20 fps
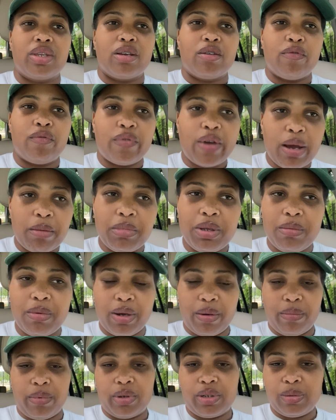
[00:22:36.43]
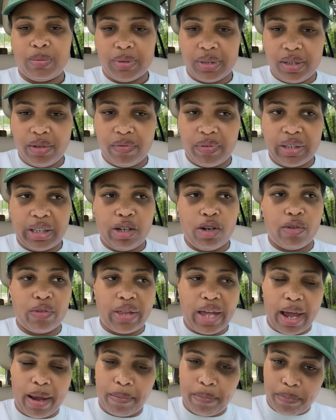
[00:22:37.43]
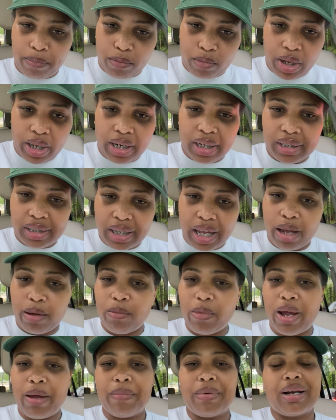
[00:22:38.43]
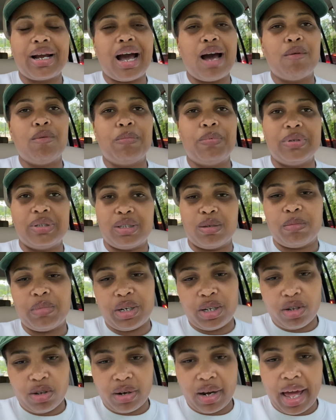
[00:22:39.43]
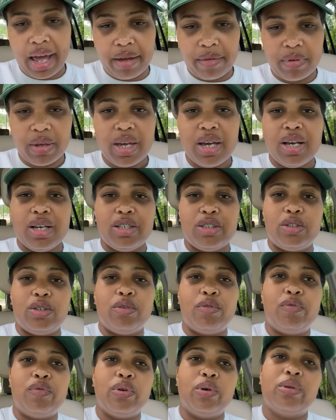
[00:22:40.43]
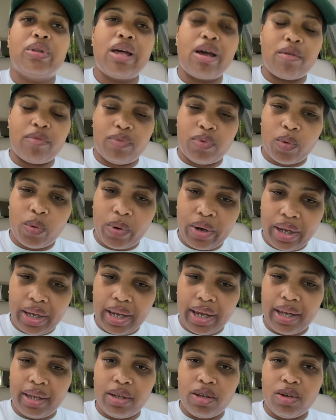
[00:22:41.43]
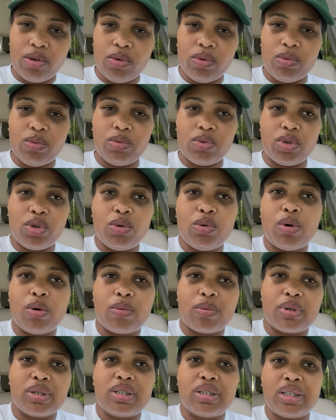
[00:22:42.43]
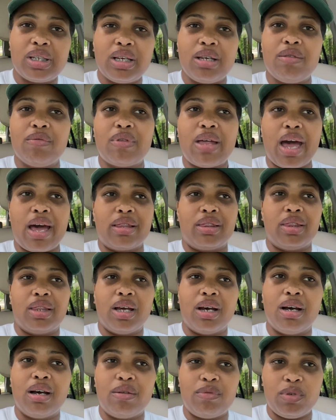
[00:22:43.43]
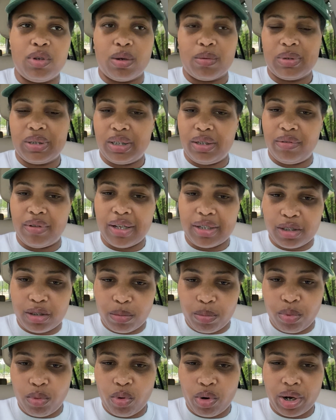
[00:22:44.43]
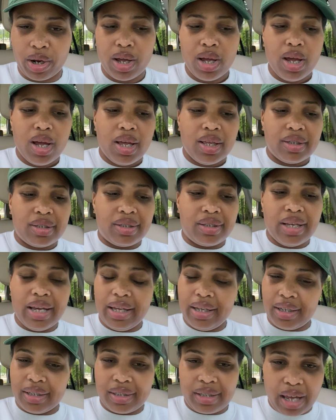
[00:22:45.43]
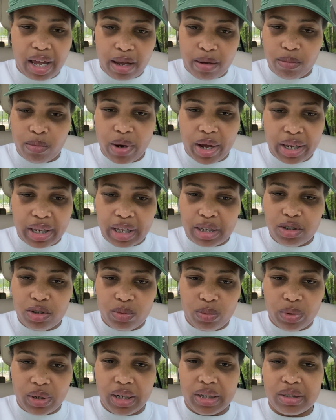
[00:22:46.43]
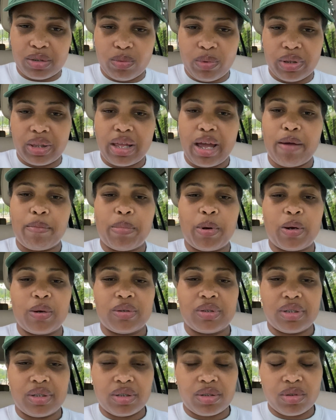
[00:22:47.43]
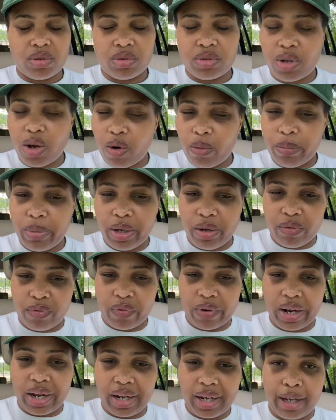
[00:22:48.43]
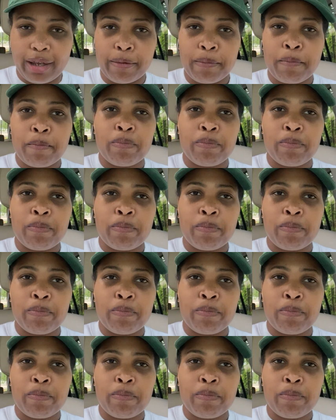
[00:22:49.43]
family member specifically or that in the same way but god will put someone in your life to fill that void and you you will receive that love you'll receive that support in the same way that you was with that person so don't be afraid